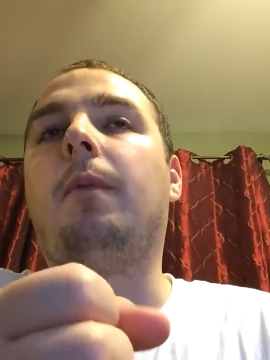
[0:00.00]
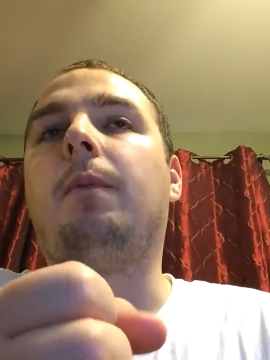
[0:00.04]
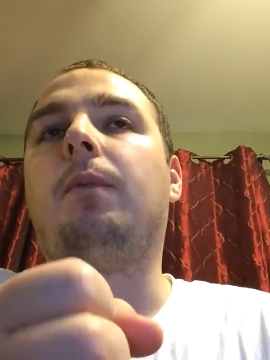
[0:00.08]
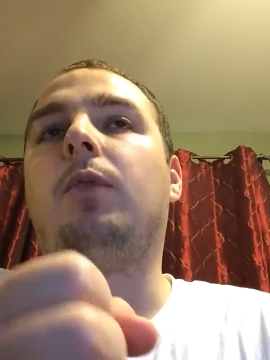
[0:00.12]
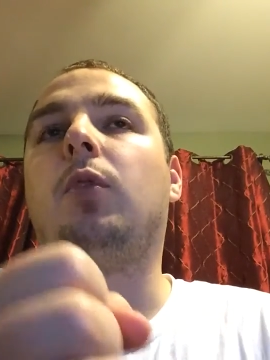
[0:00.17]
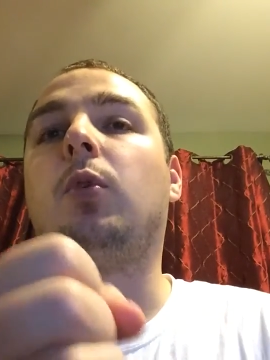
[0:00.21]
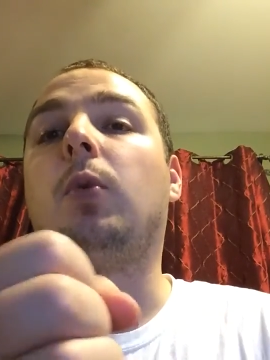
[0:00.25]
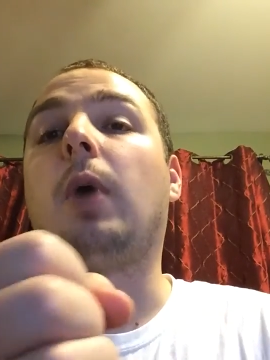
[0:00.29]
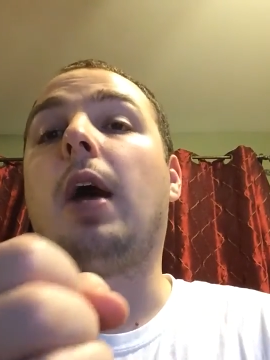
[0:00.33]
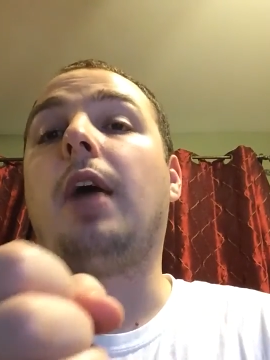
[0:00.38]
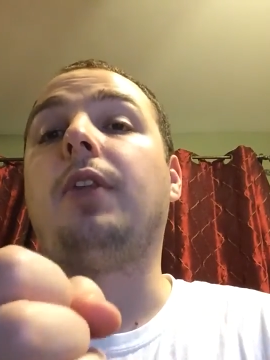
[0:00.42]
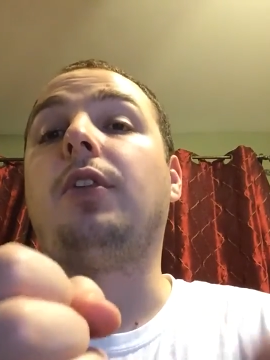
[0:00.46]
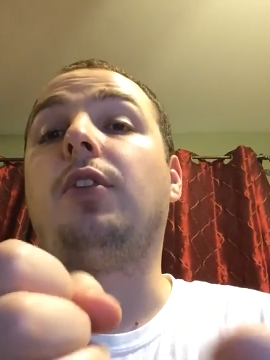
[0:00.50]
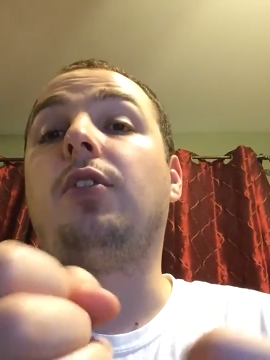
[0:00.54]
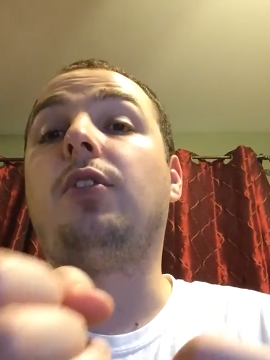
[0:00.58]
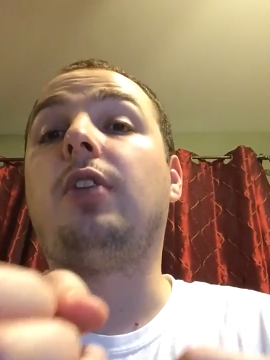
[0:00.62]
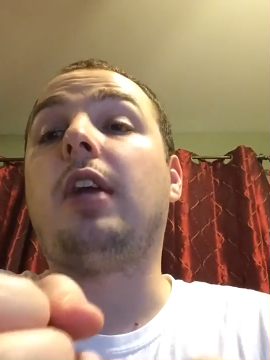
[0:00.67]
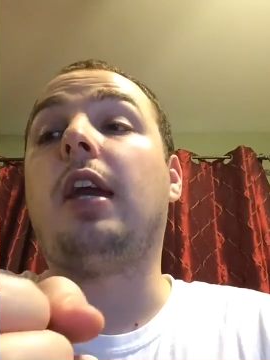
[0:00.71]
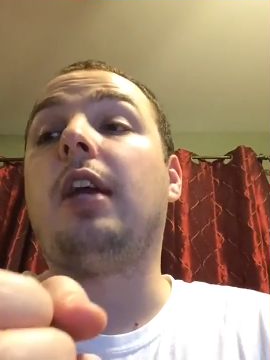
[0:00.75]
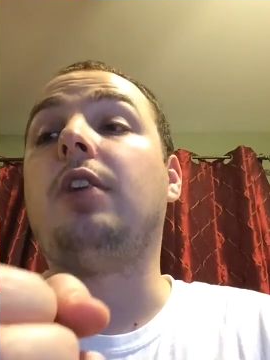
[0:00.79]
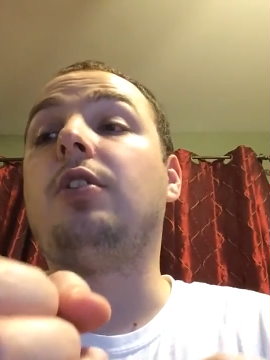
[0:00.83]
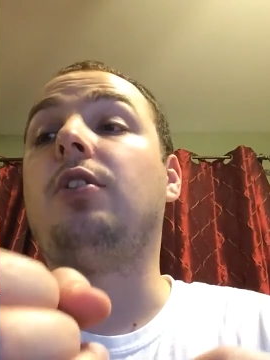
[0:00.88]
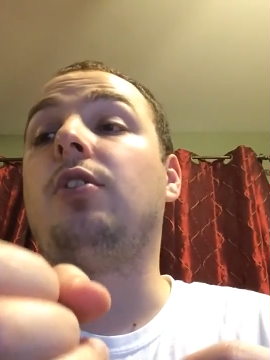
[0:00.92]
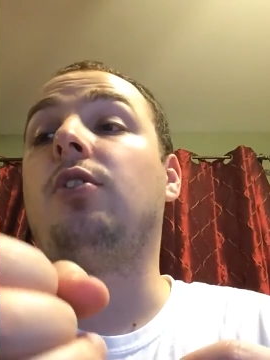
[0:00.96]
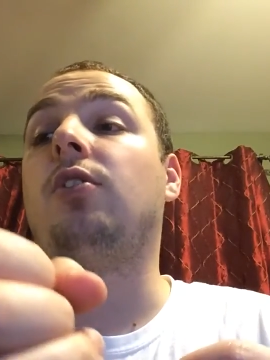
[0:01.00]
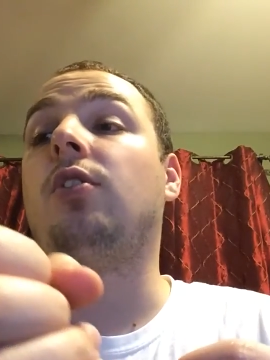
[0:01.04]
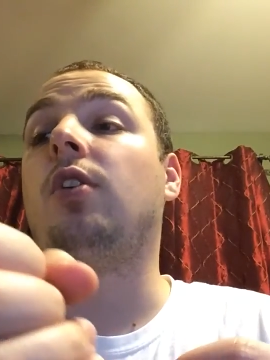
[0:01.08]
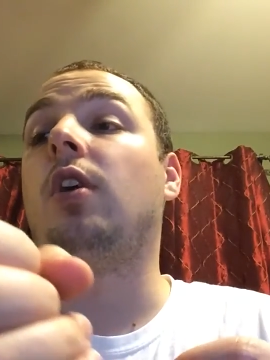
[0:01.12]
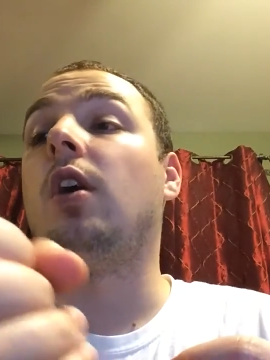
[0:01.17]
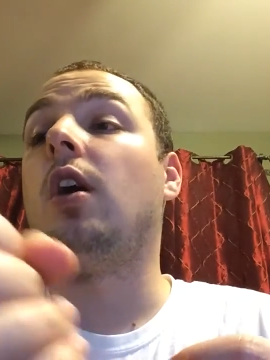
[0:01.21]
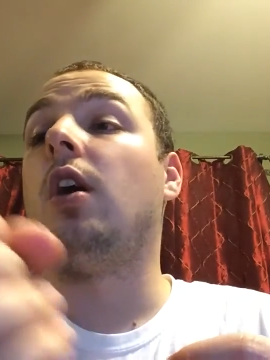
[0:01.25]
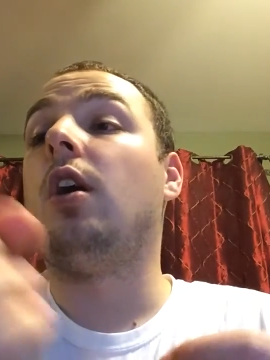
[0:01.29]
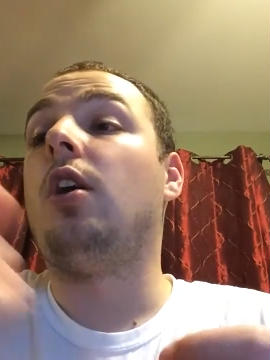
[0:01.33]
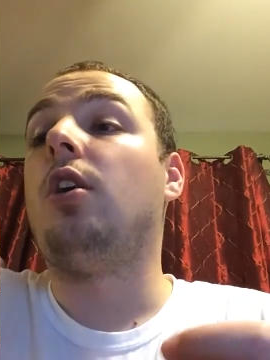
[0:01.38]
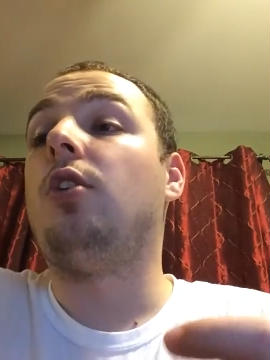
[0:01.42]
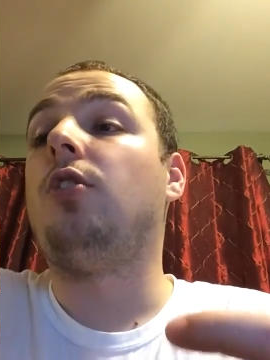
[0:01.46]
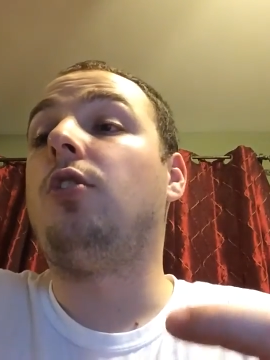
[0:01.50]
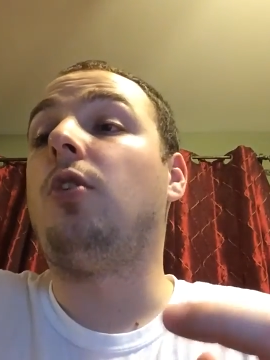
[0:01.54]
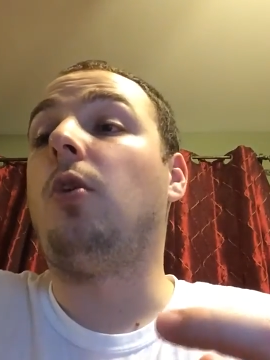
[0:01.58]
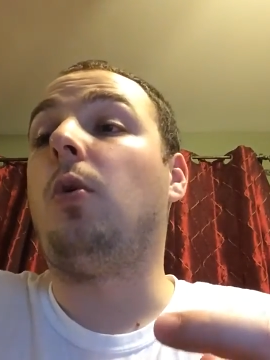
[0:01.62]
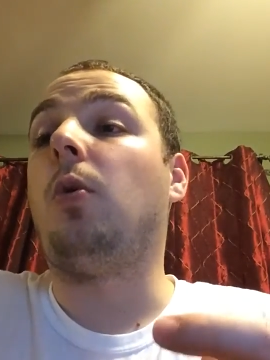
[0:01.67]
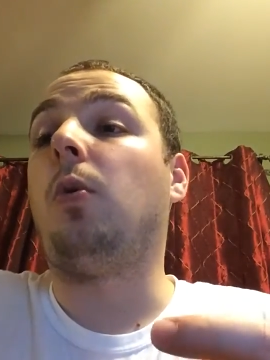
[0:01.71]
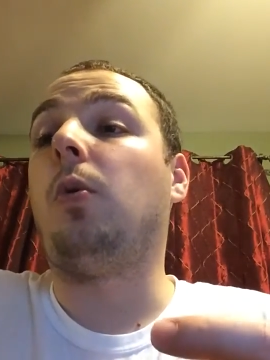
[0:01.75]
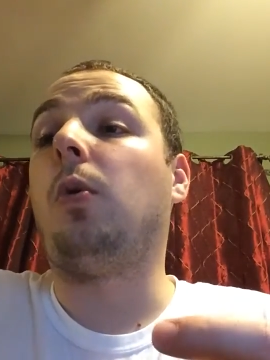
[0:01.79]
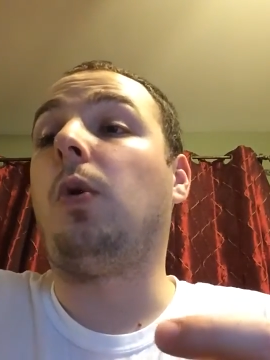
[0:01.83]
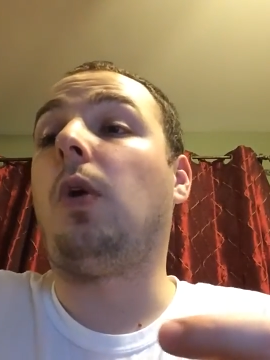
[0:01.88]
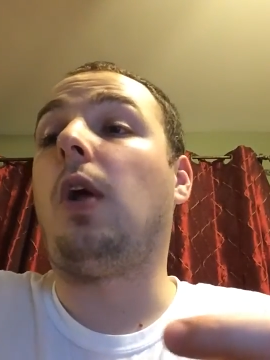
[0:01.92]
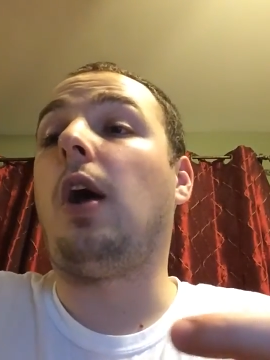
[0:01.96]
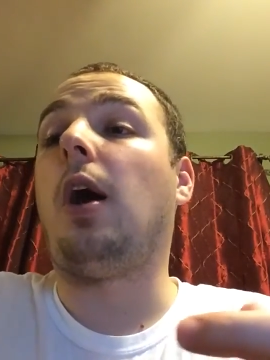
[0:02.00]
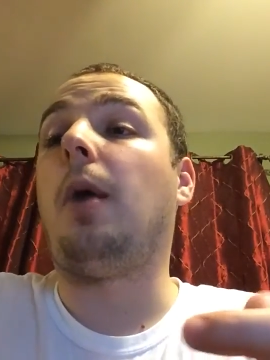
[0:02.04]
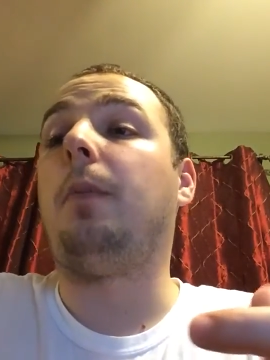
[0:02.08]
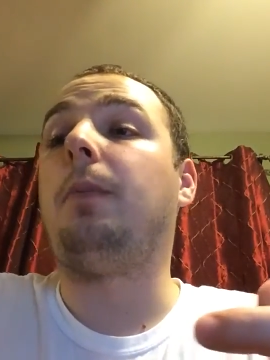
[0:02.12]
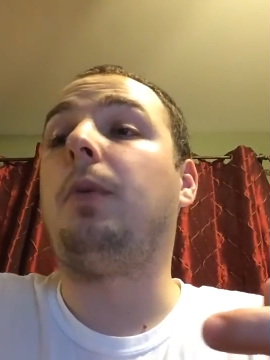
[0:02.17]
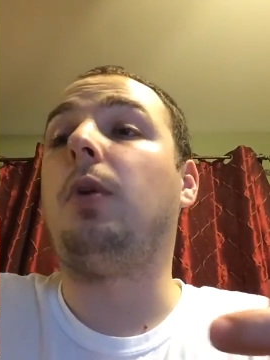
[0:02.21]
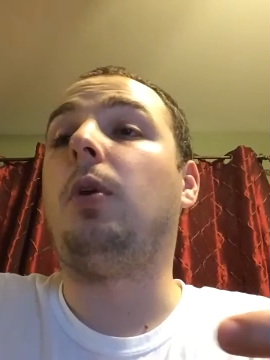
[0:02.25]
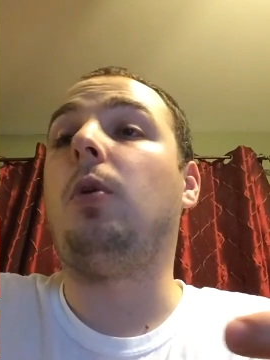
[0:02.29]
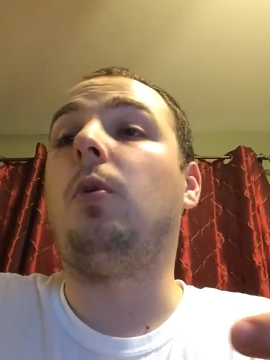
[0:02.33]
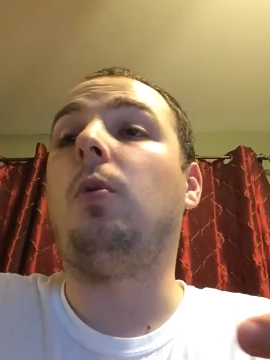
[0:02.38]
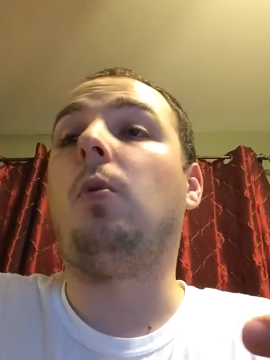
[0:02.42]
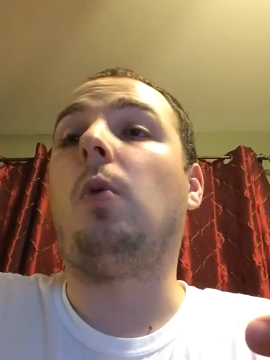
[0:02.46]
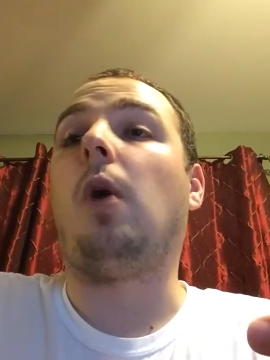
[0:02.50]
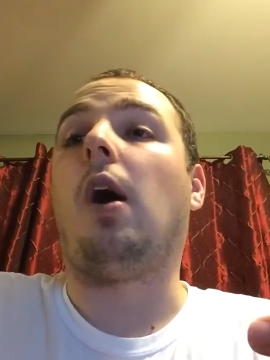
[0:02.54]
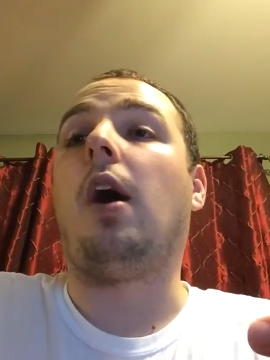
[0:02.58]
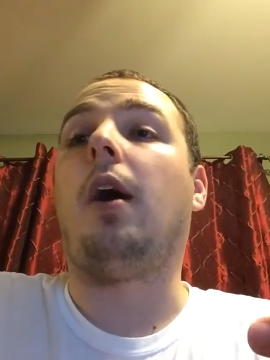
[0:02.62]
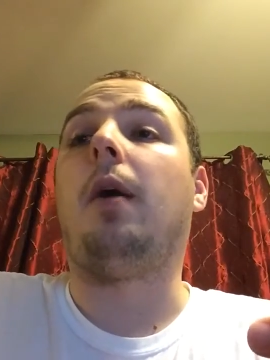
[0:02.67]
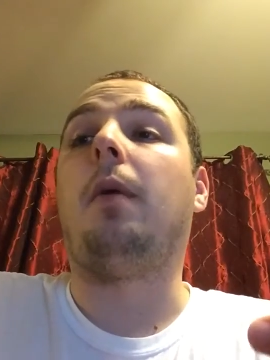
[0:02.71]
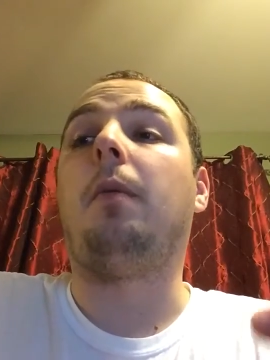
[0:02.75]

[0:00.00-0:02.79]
throughout the stages, so it will help you,